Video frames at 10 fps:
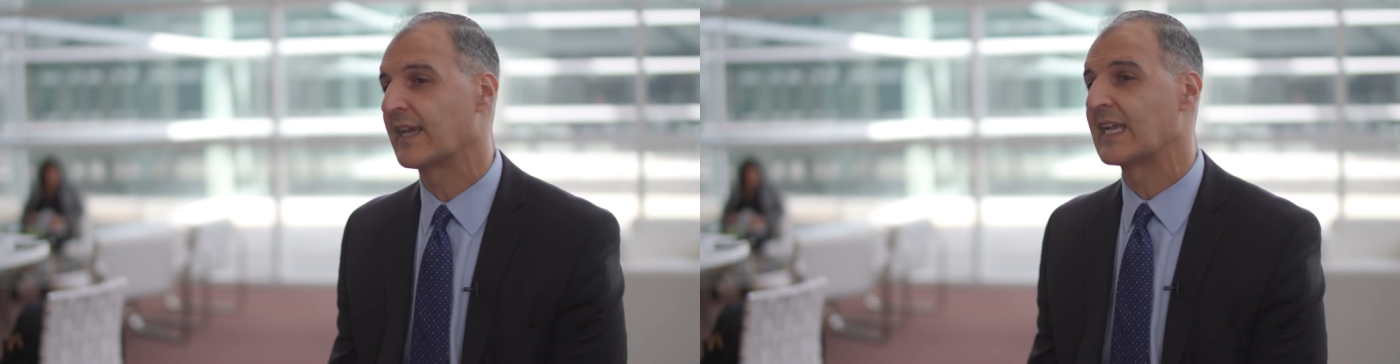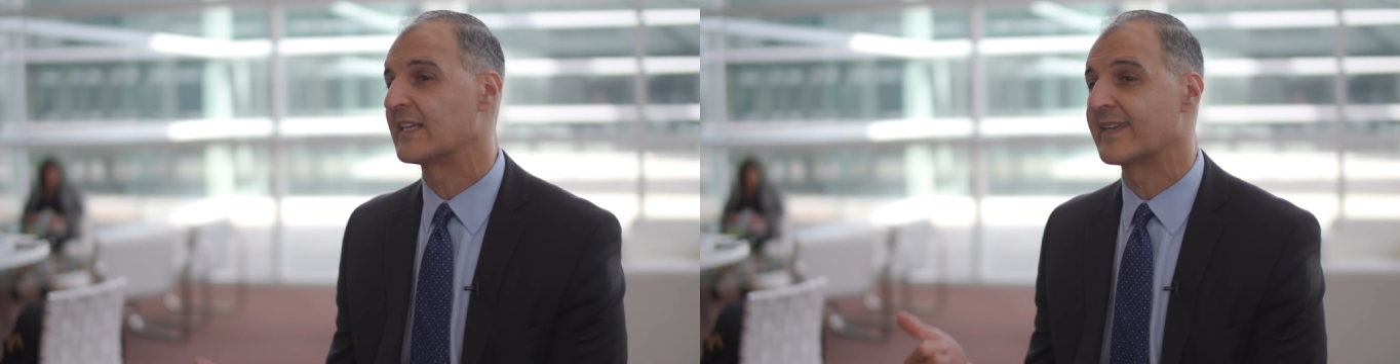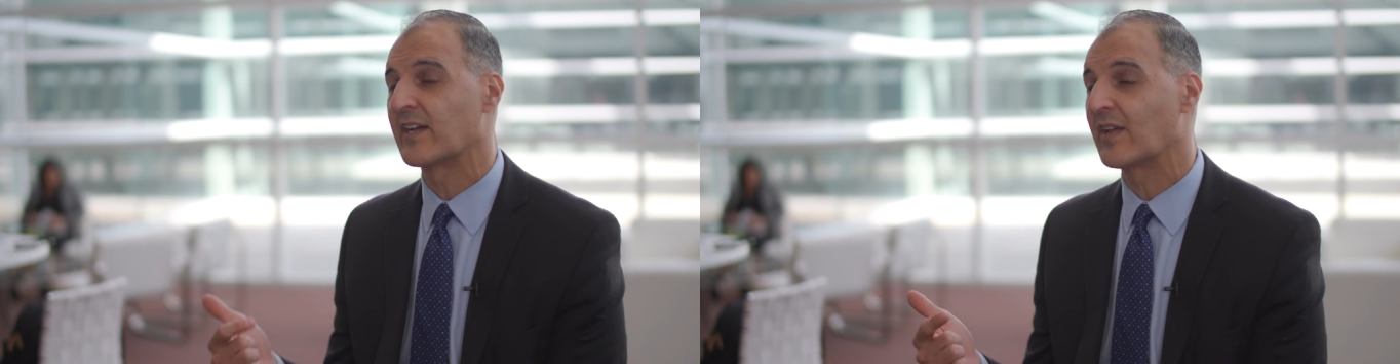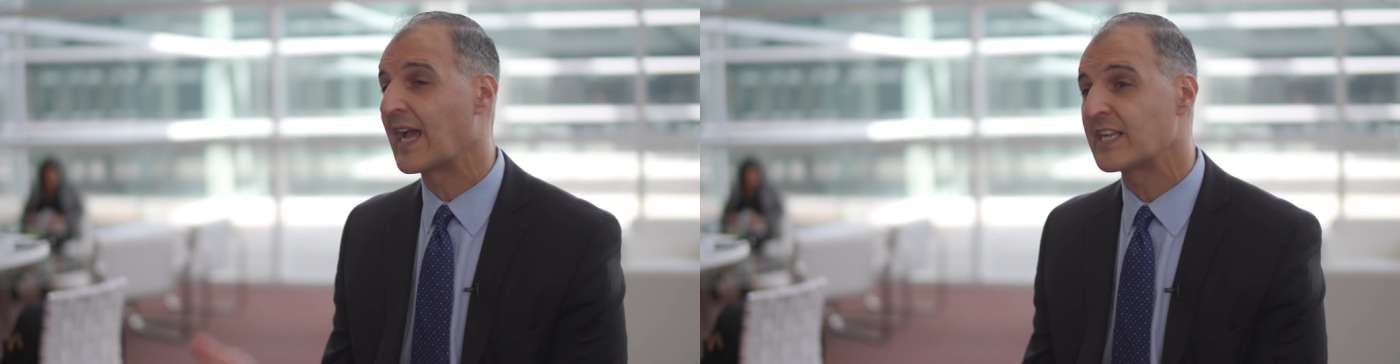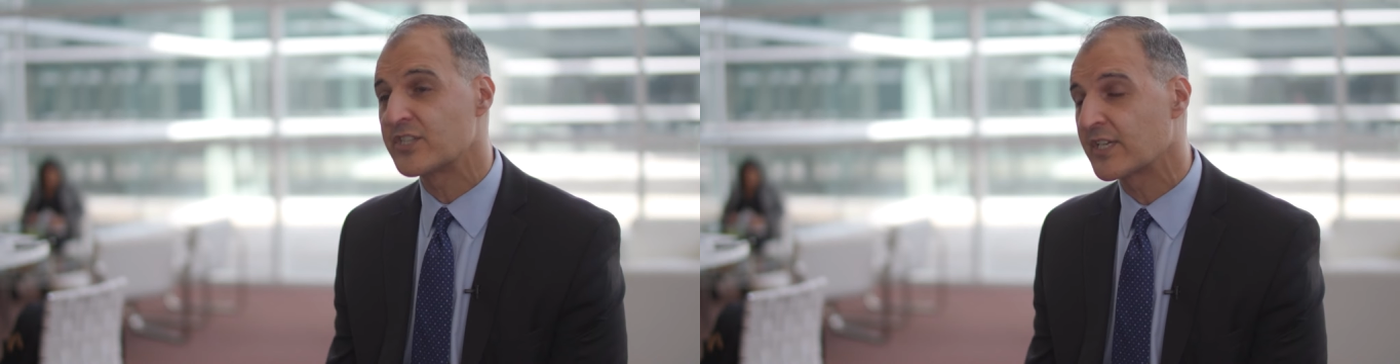ADL
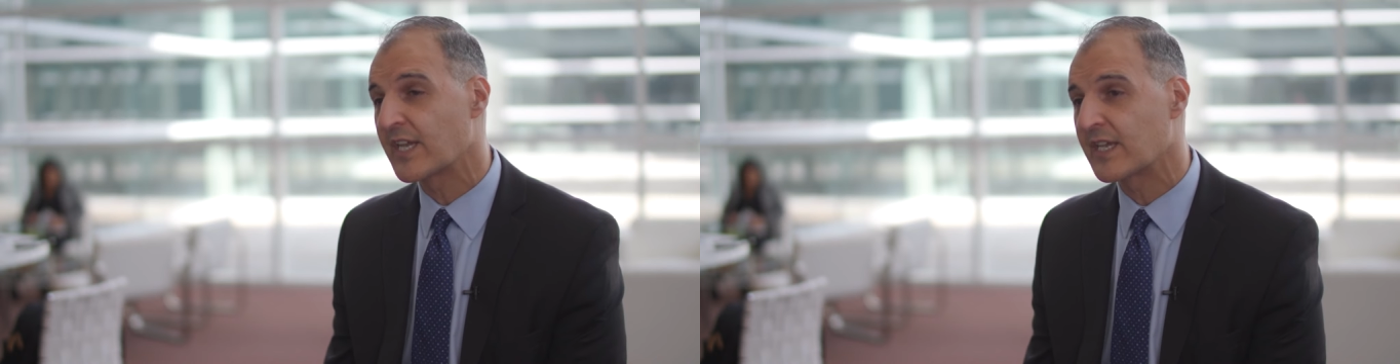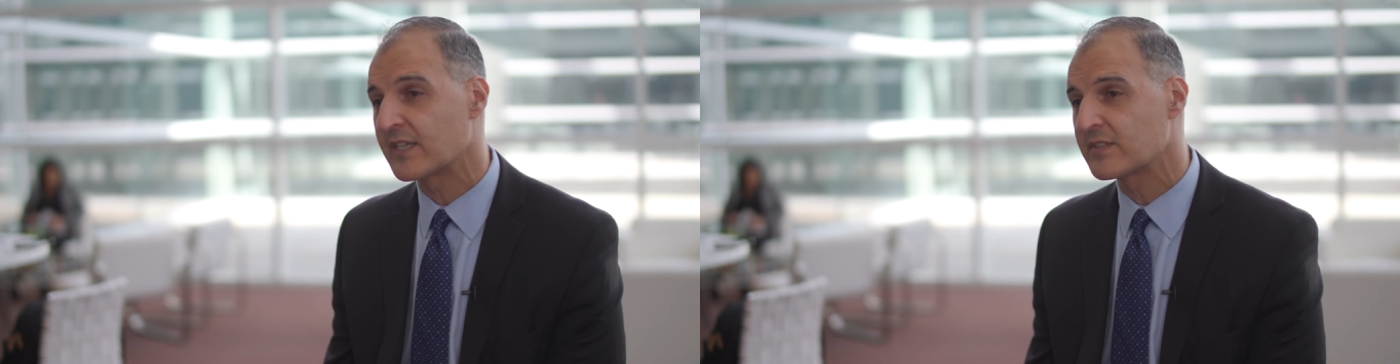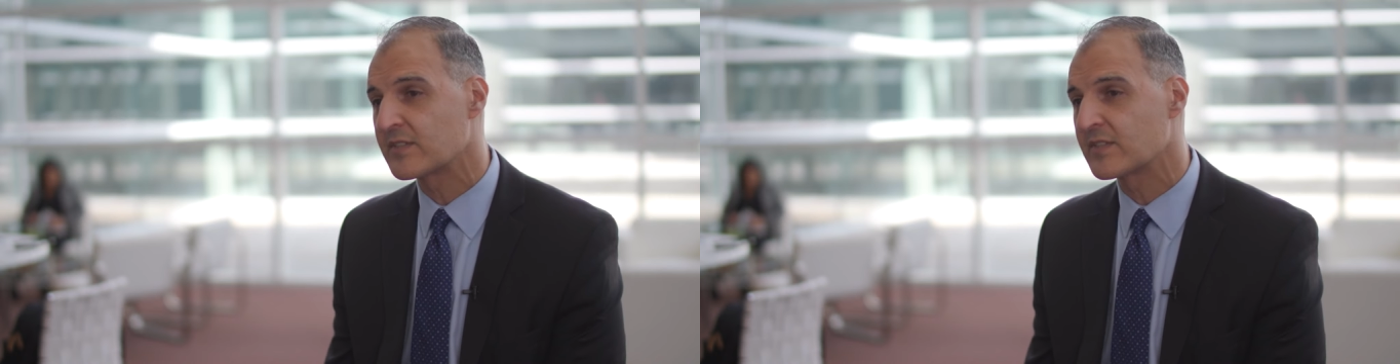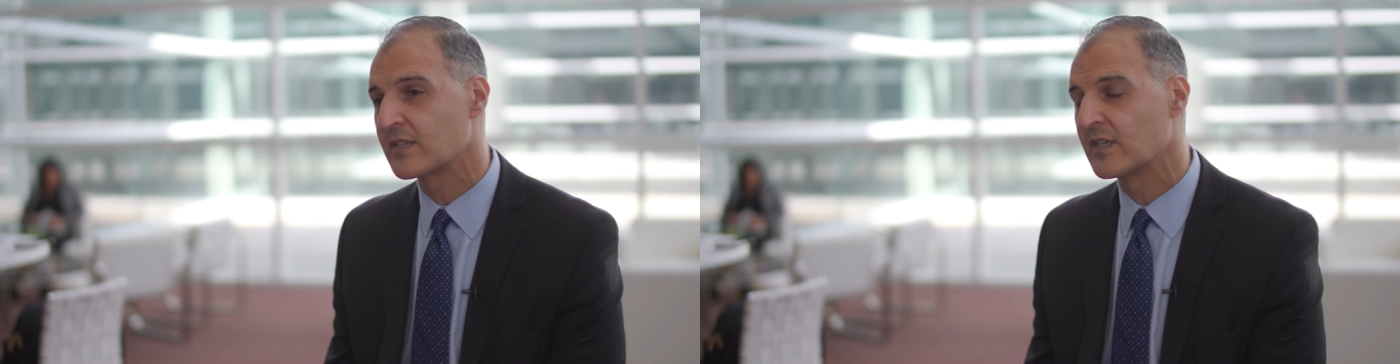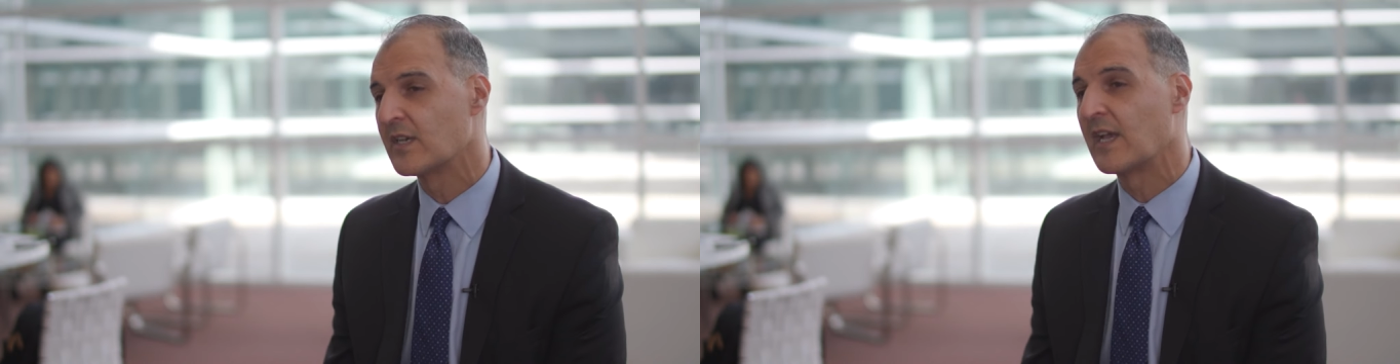educates,
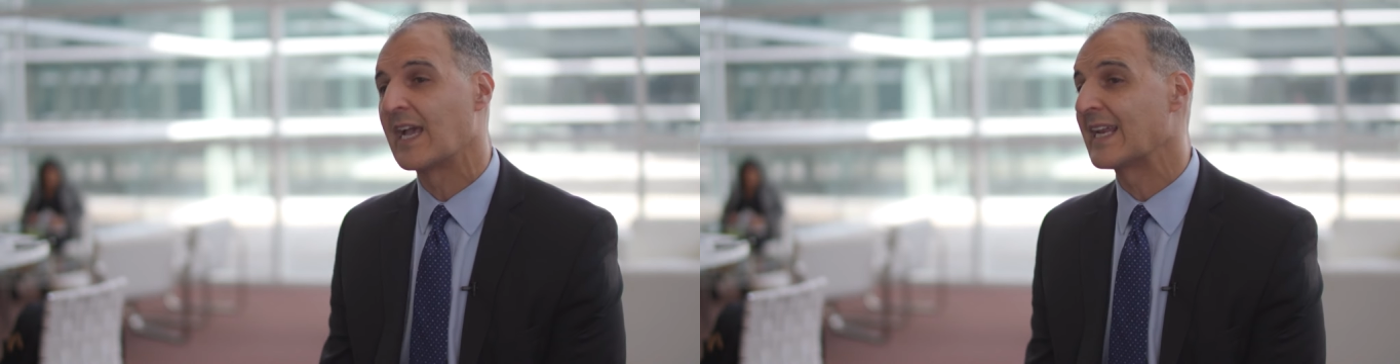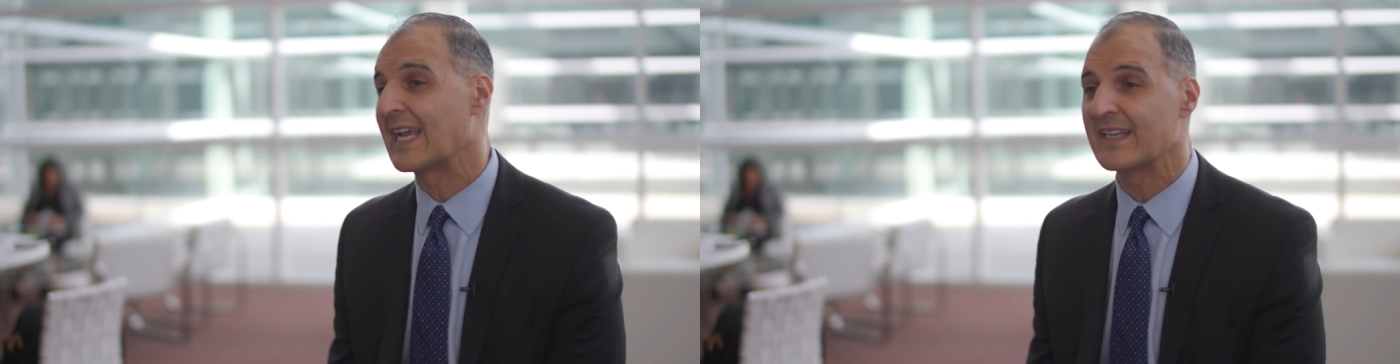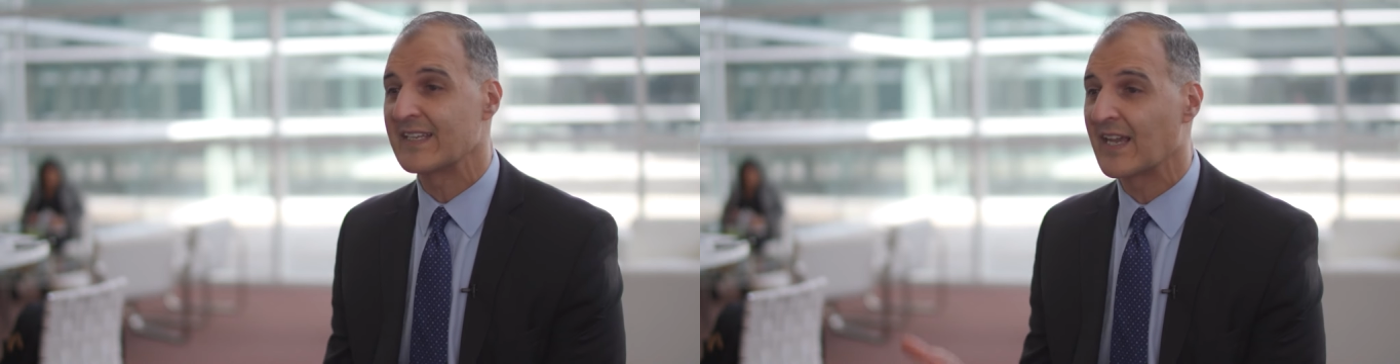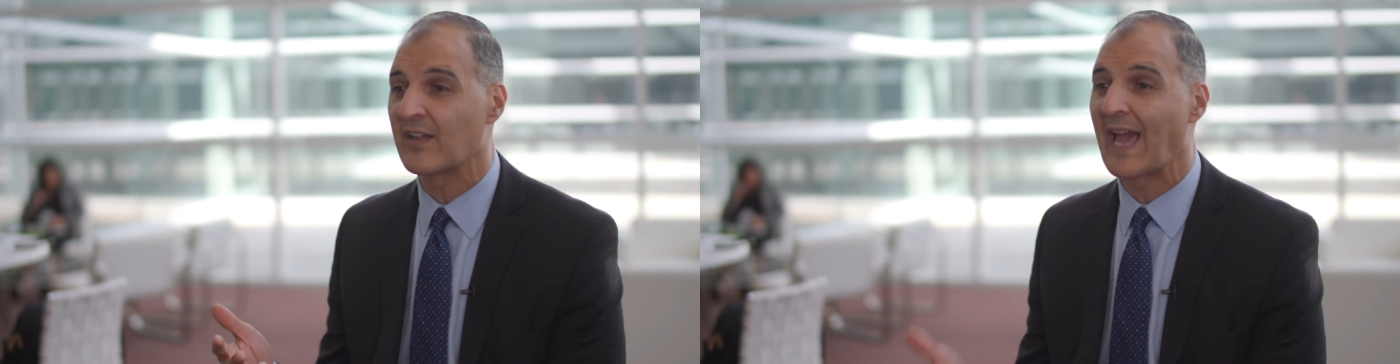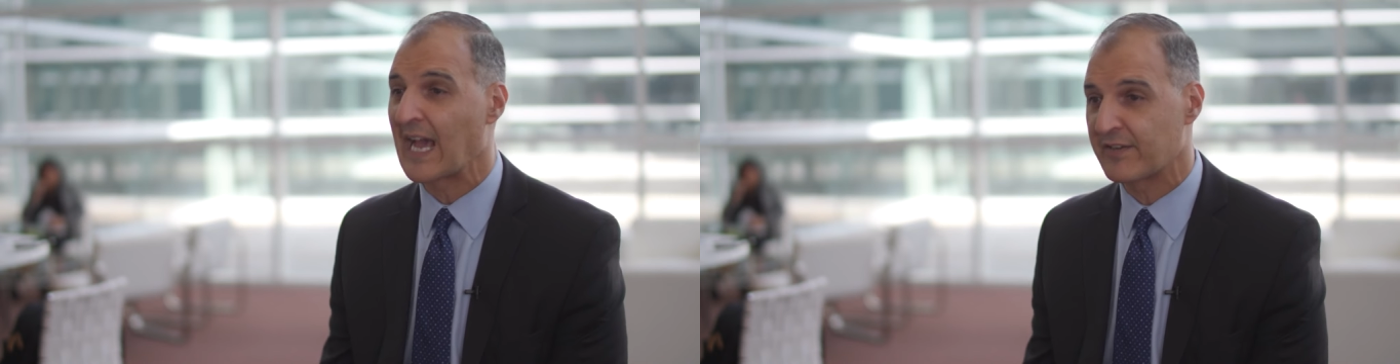and
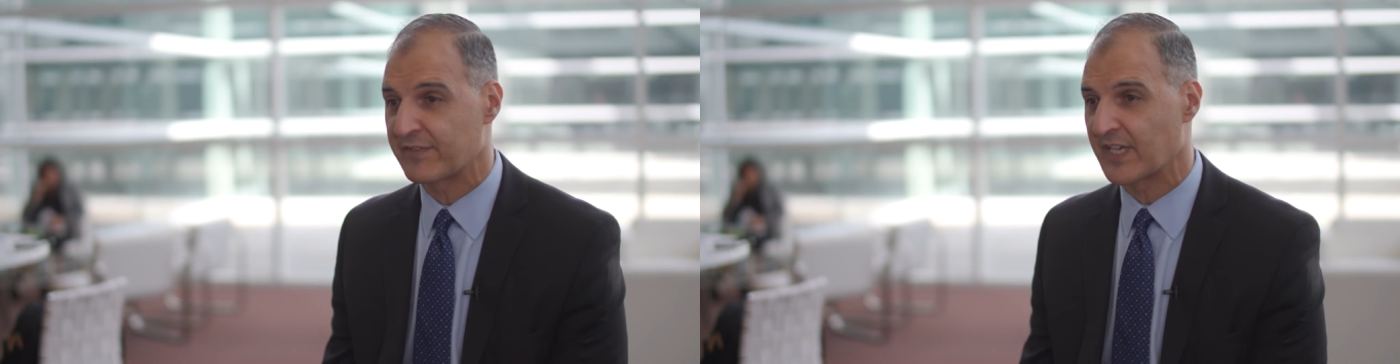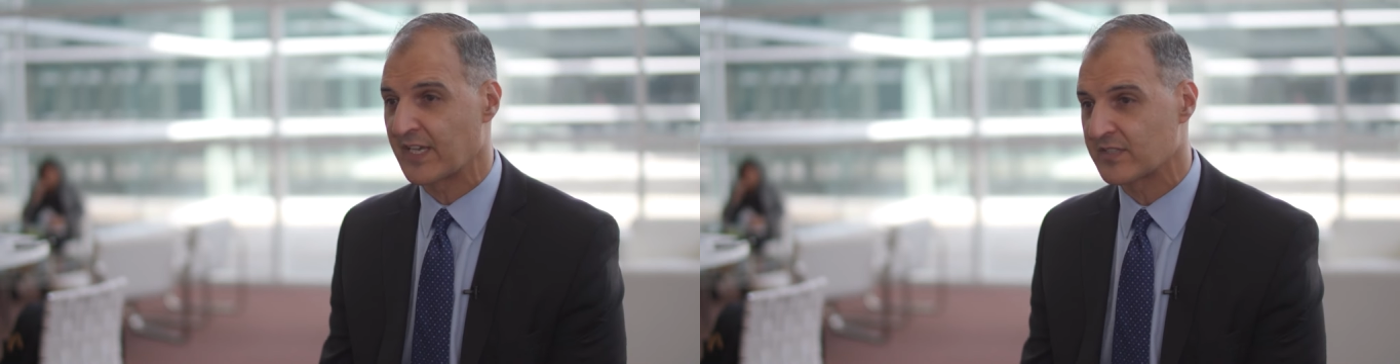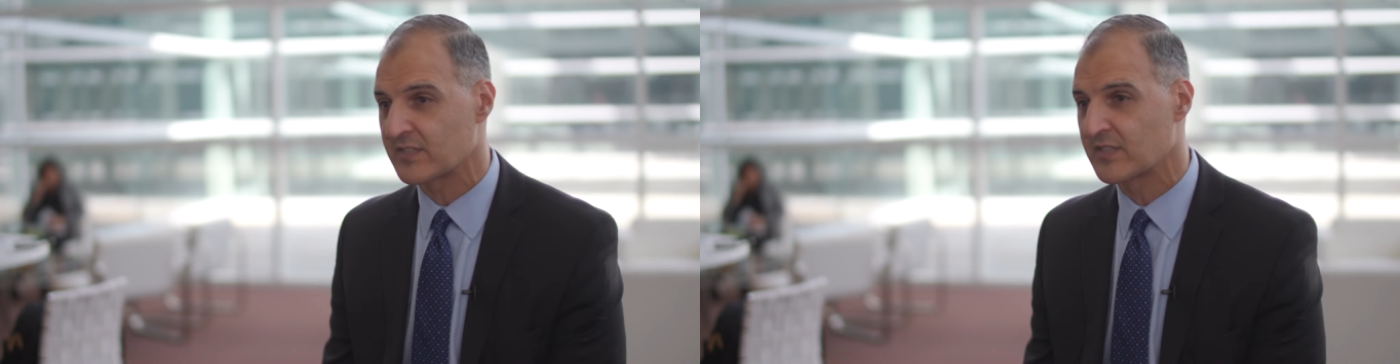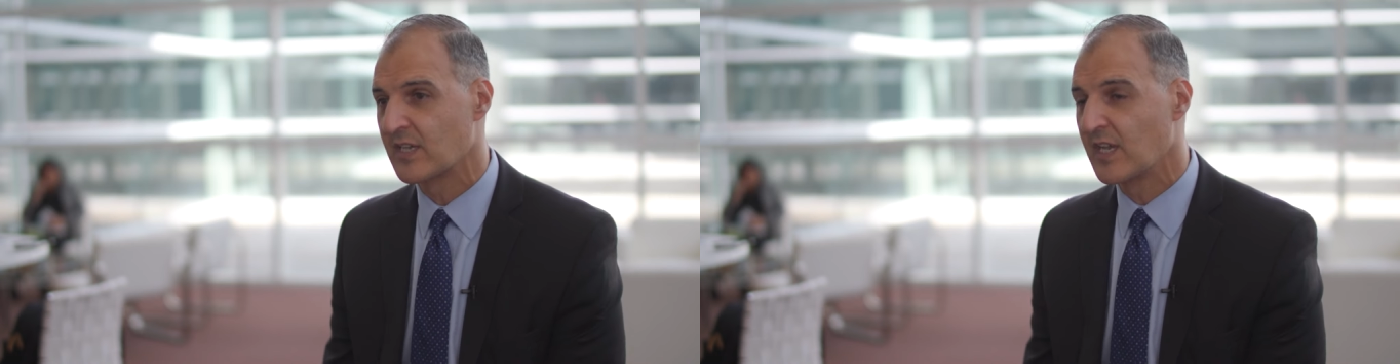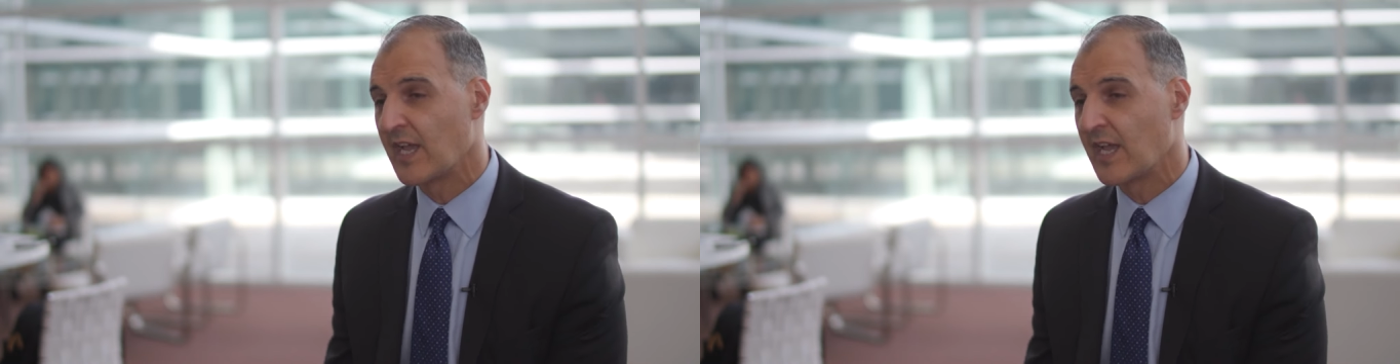ADL advocates.